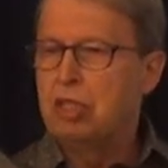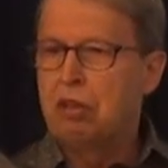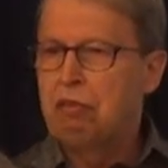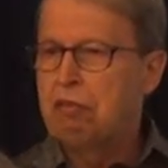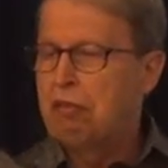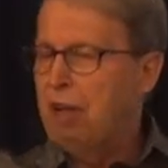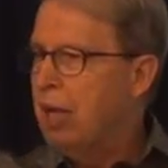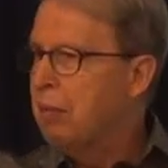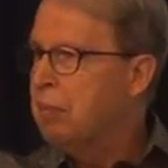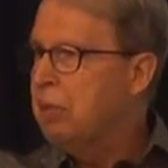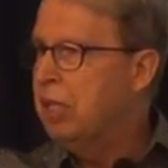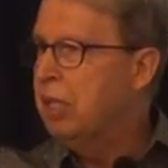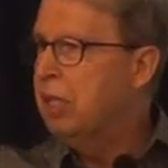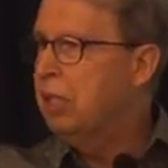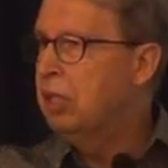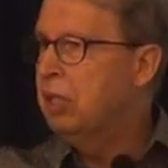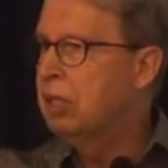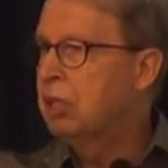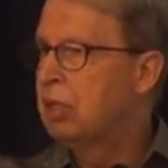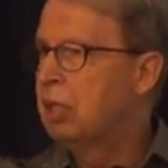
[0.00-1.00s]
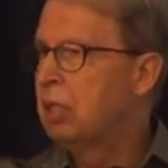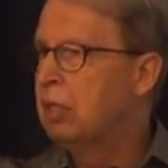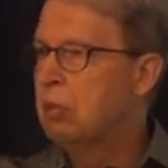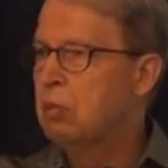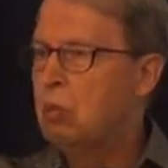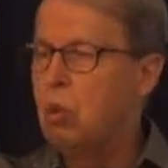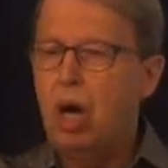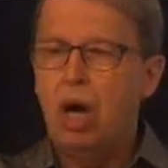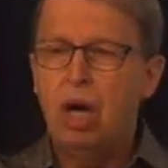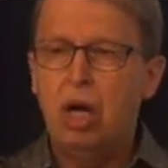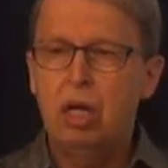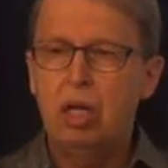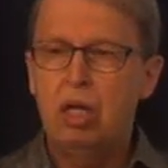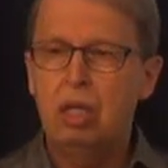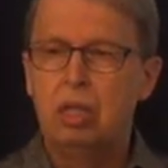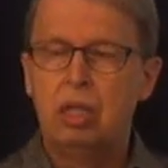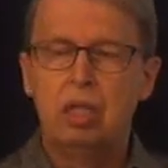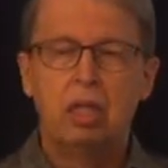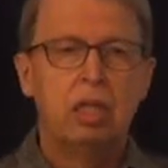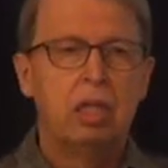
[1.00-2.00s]
a famine, a
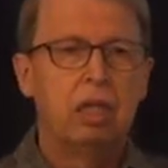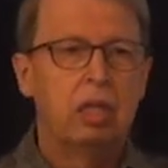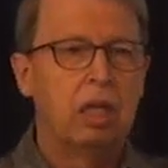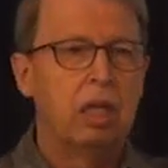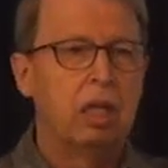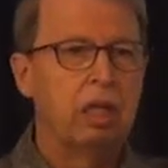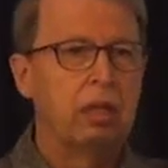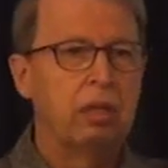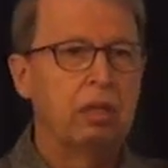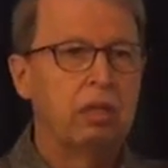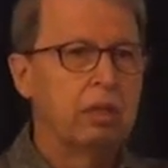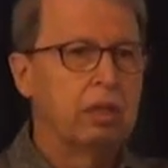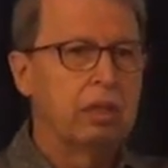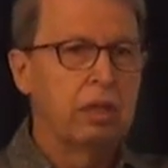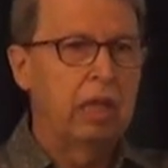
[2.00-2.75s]
war, uh,